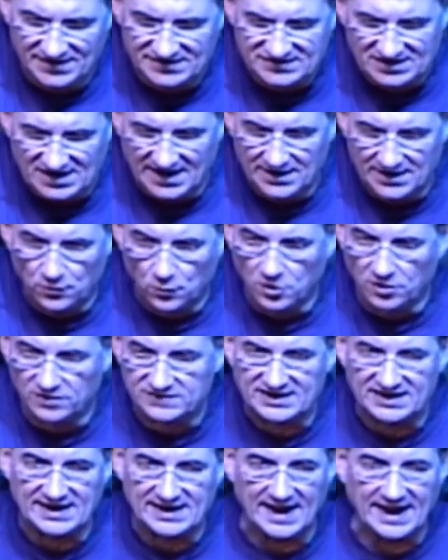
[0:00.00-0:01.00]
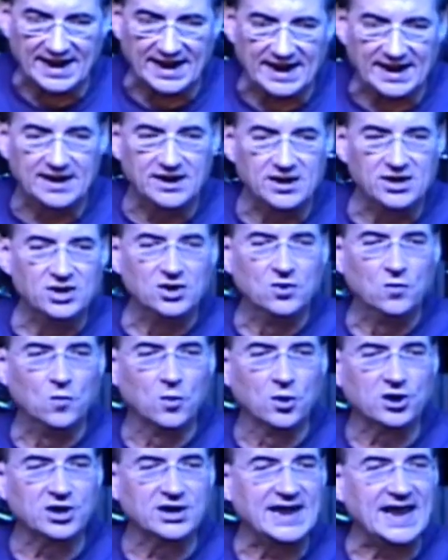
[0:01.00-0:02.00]
this kind of world today,
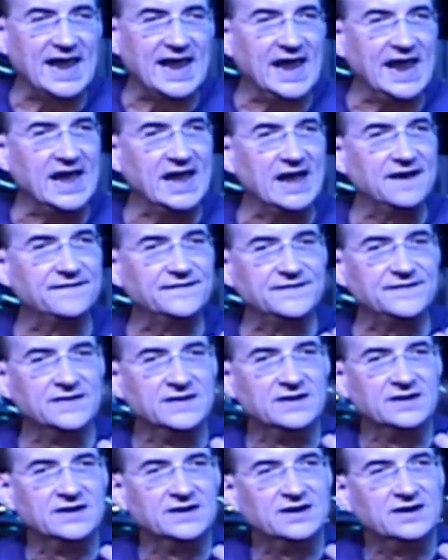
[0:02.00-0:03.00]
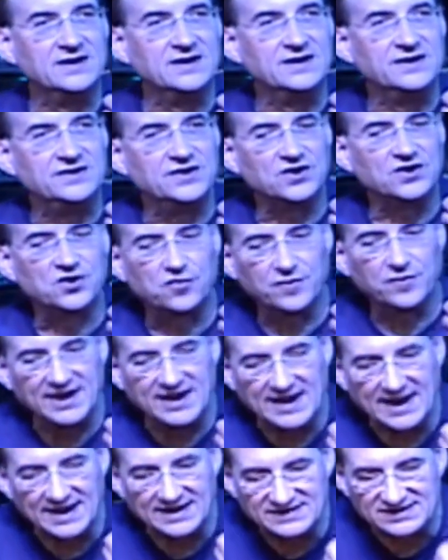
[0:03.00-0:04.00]
we're going to have to
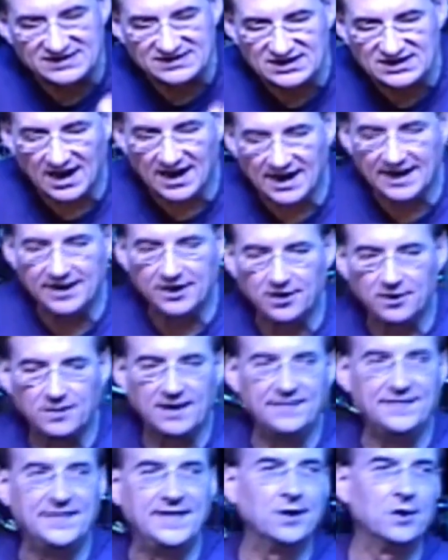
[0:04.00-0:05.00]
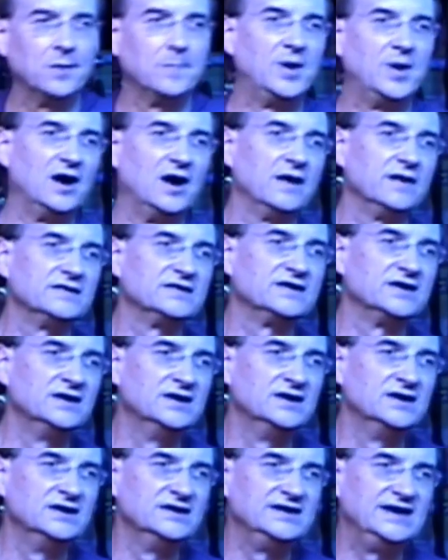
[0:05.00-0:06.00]
create a desire on their part
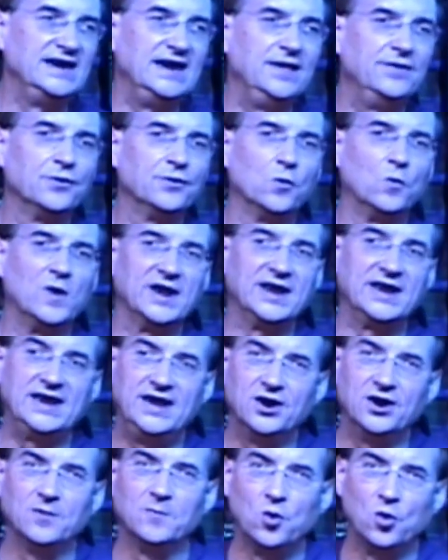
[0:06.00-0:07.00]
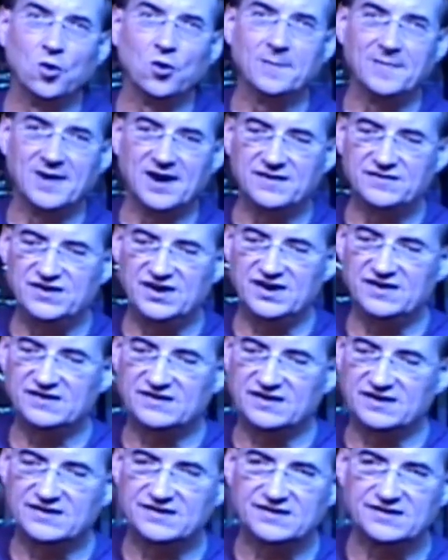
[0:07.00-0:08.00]
to either want to hear more about
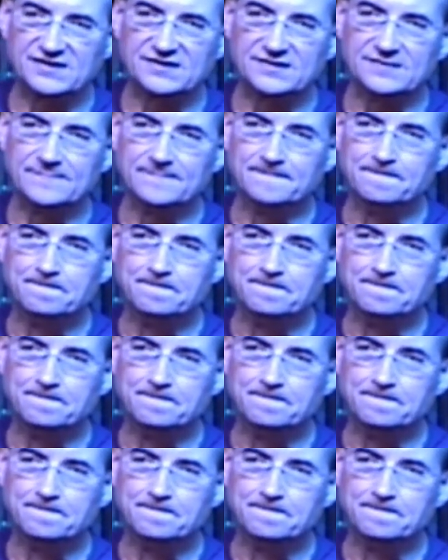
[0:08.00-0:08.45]
Jesus